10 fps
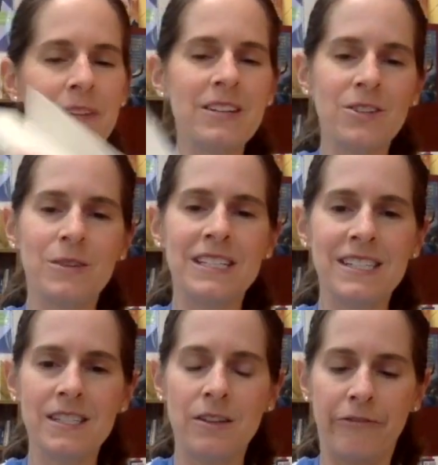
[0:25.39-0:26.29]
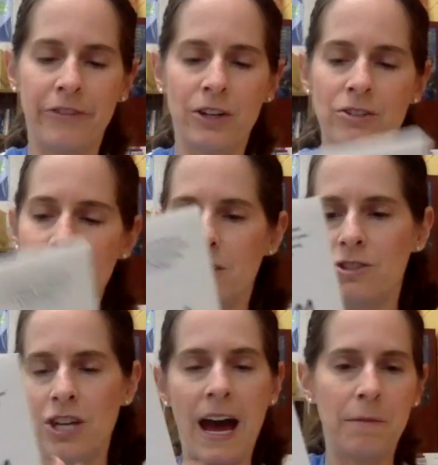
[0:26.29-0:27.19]
So this is the
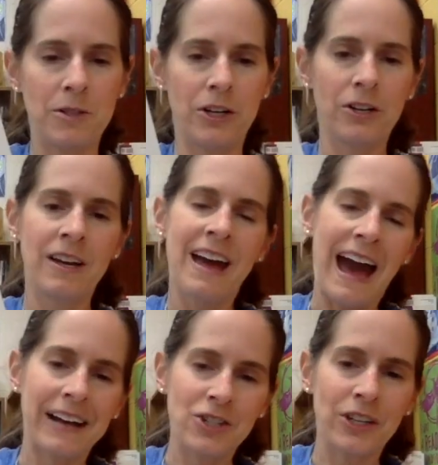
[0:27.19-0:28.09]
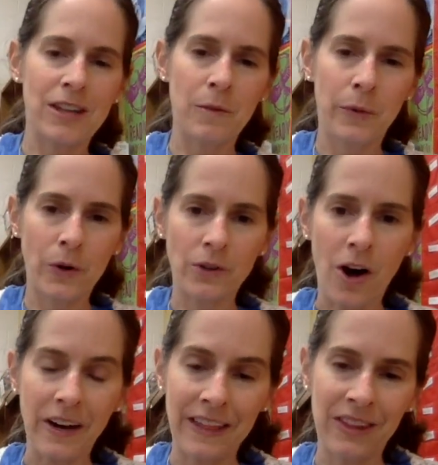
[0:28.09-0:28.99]
first chapter, actually the
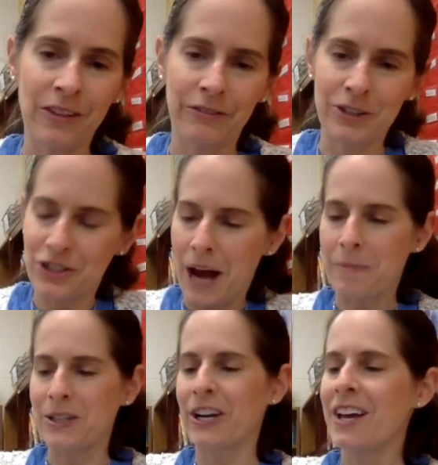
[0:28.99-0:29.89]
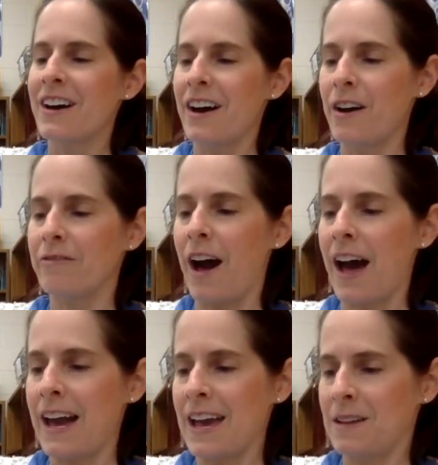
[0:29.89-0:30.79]
prologue and then the first chapter of
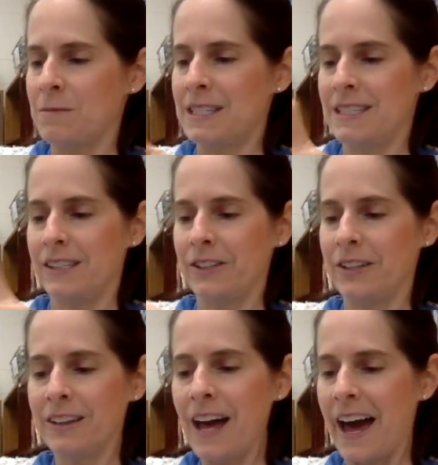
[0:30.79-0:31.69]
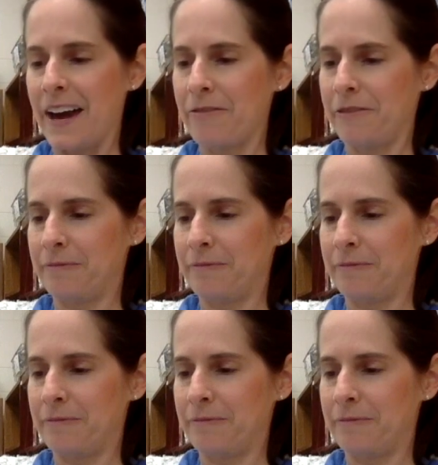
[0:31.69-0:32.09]
I Am Still Alive.